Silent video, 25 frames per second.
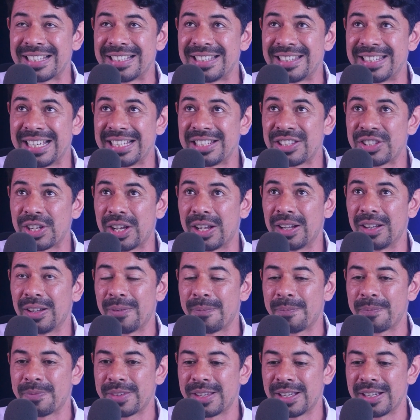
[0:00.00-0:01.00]

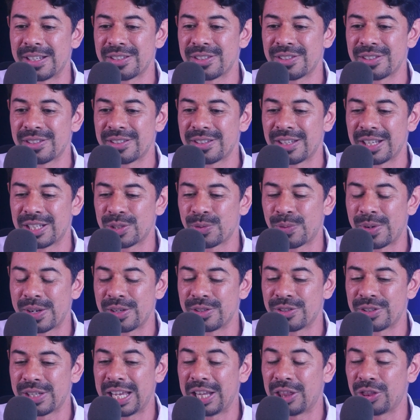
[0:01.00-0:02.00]
dental. Yes. That's why
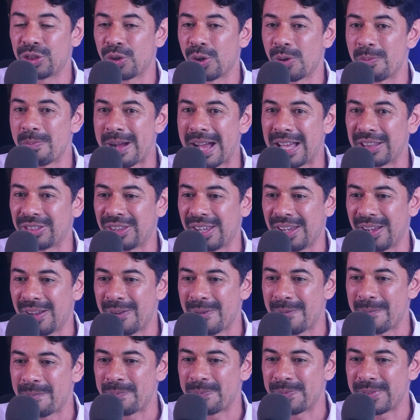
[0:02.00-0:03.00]
you say
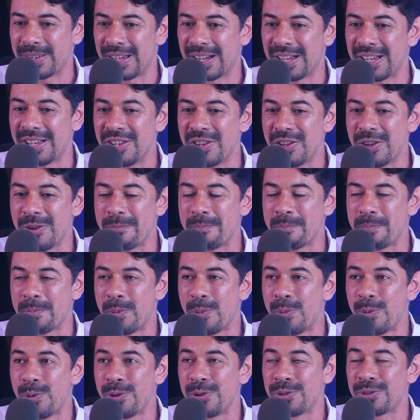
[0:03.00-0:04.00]
tomate. Yeah. You
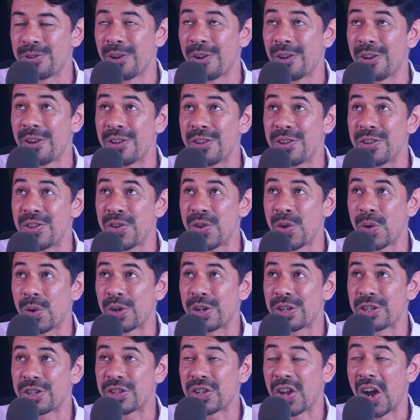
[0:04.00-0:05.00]
put
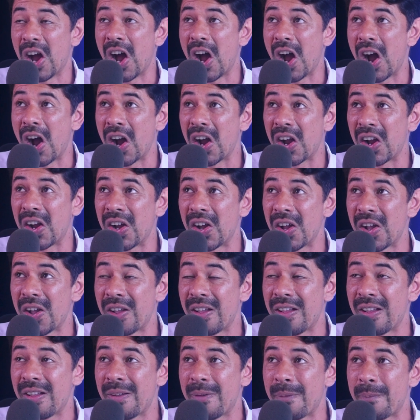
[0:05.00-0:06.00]
your tongue
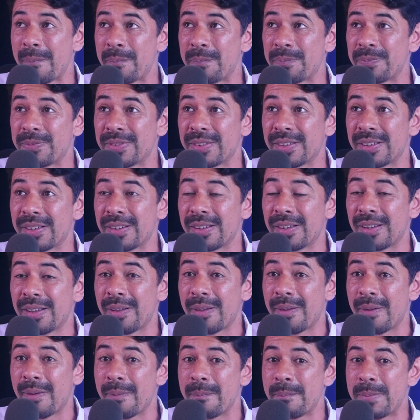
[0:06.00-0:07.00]

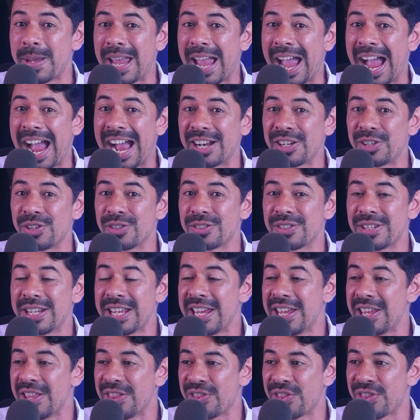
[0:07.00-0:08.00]
behind your
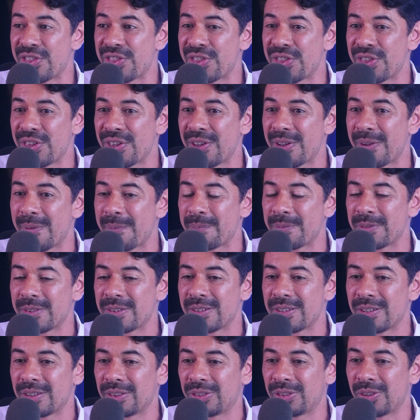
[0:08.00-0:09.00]
teeth.
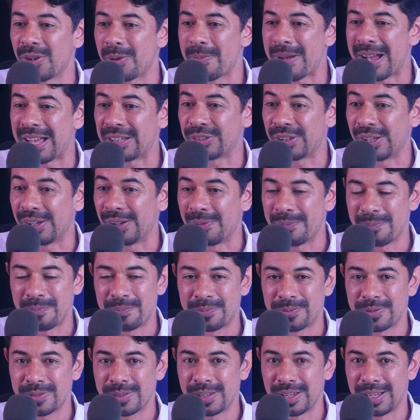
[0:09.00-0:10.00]
Tomate.
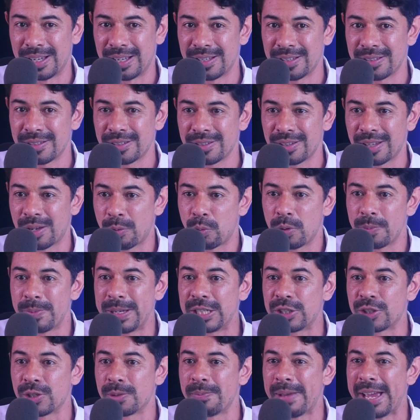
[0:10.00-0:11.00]
Yeah. That will
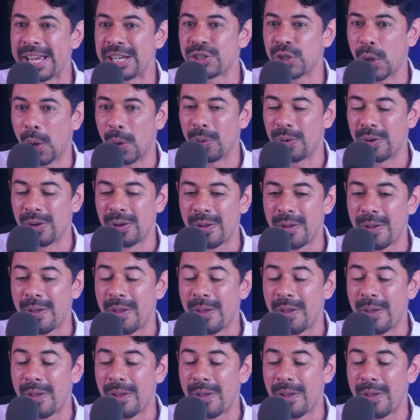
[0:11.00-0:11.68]
be tomato.